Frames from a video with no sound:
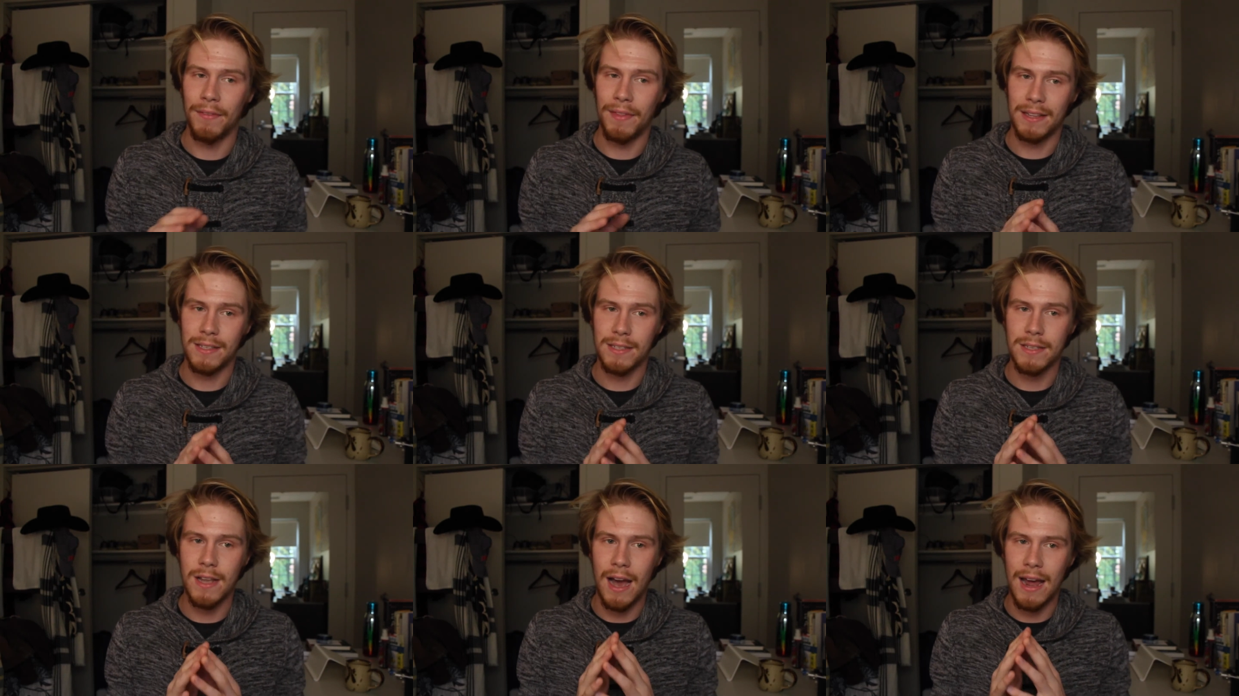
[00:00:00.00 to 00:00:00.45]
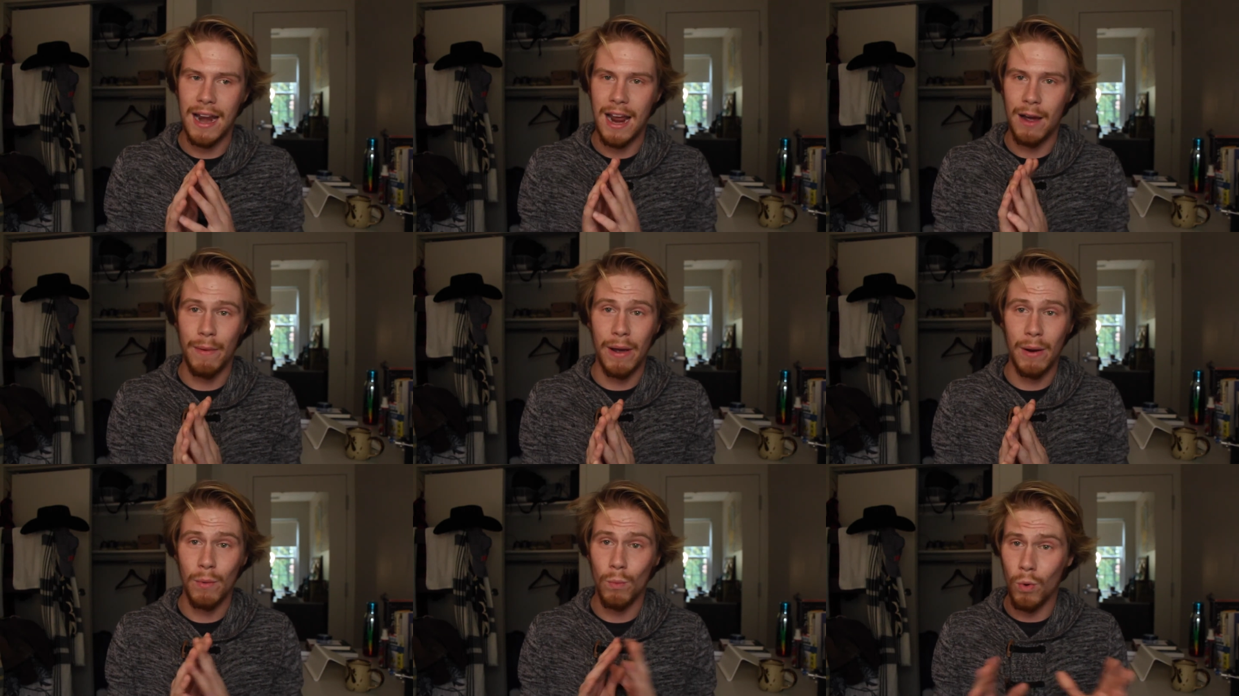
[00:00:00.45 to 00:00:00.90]
That's not
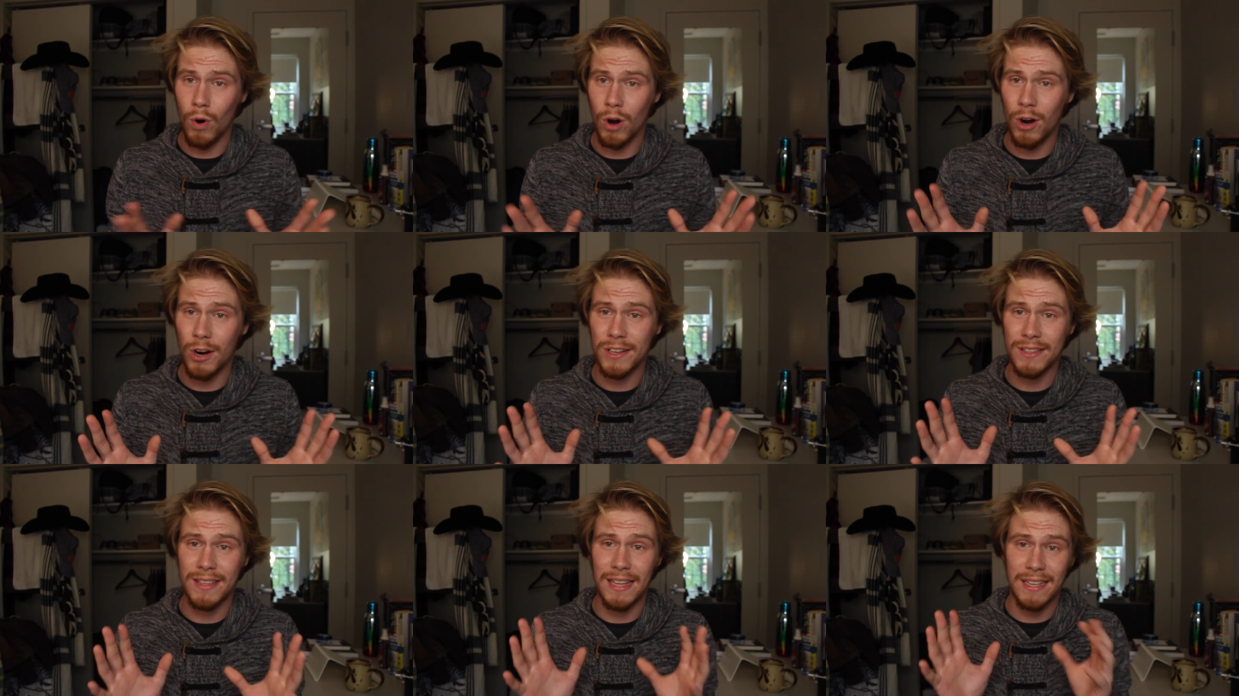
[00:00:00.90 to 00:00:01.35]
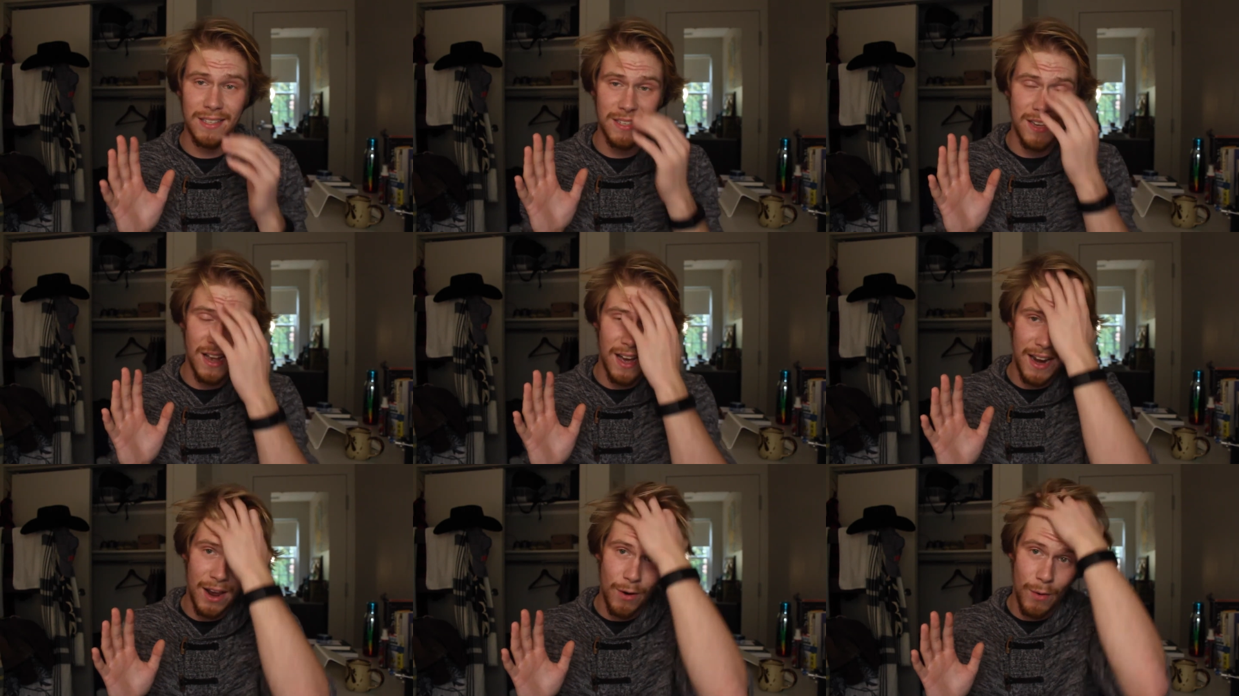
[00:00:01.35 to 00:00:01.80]
how I work. That's
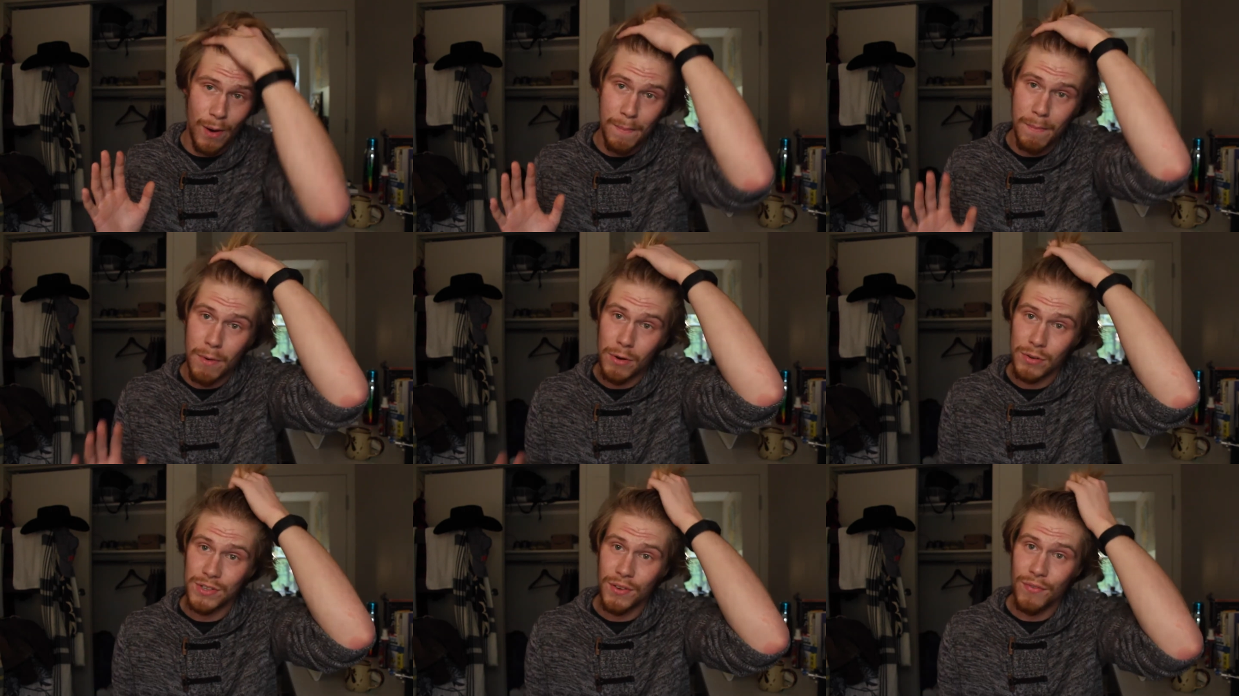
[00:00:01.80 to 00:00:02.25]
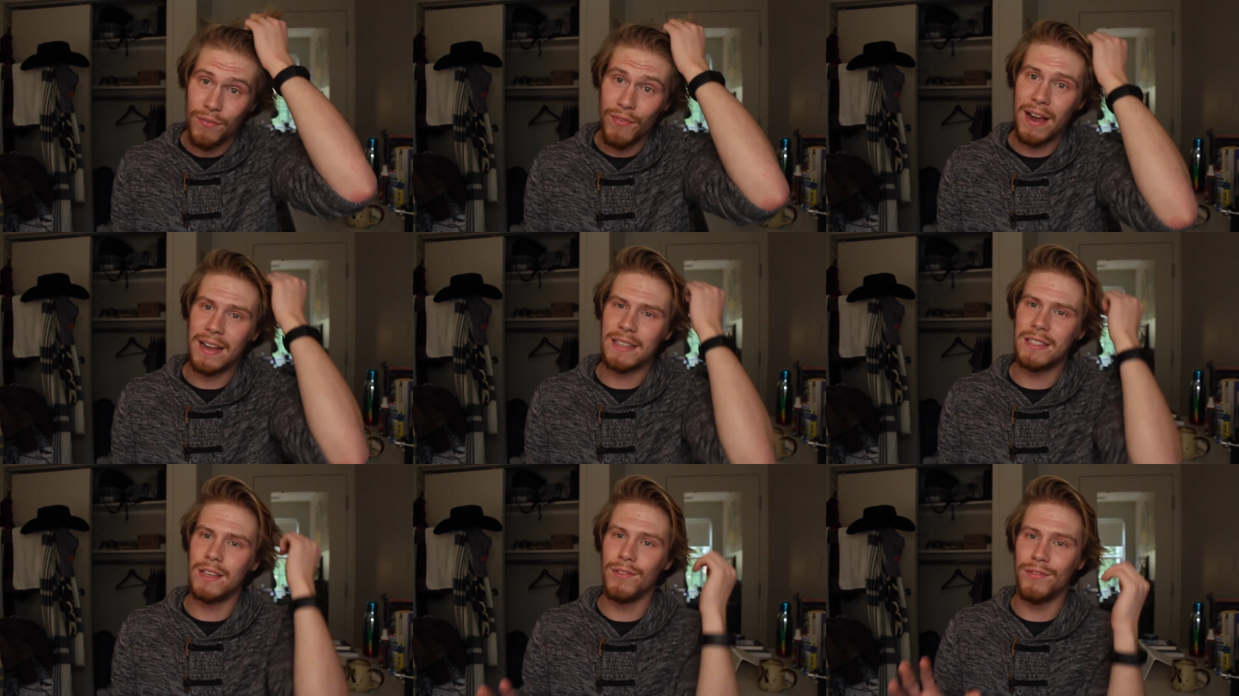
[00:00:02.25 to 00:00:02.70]
not how I'm most
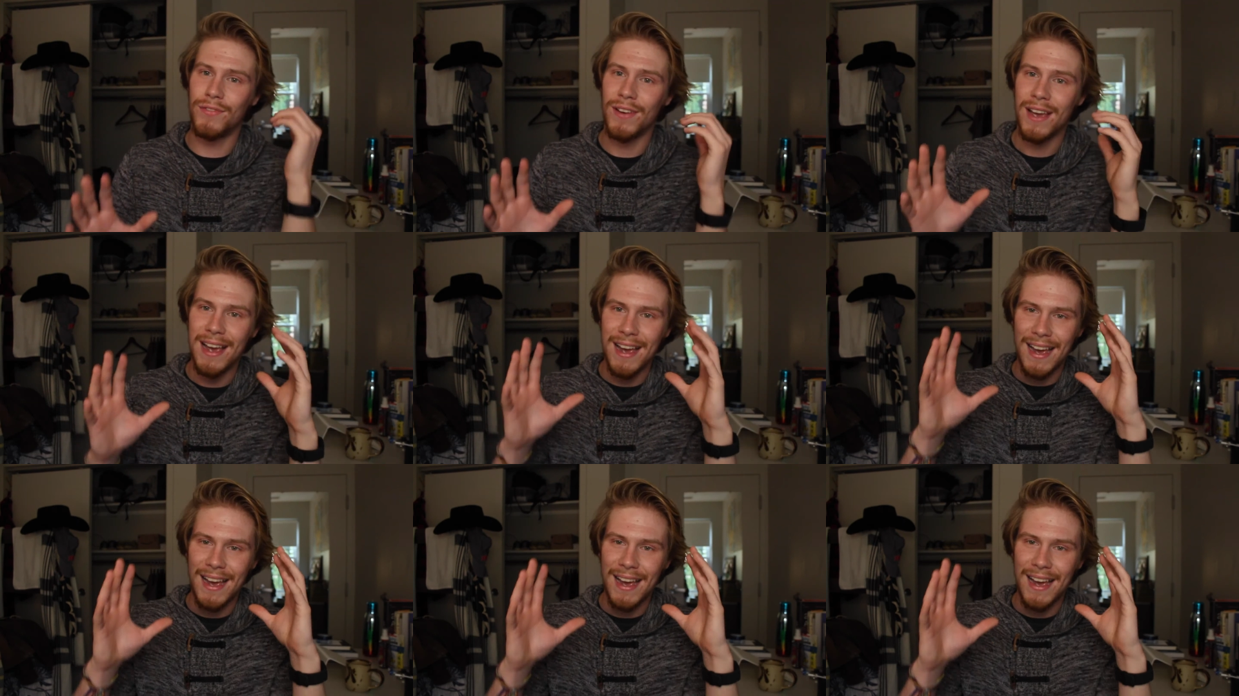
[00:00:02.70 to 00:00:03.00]
effective.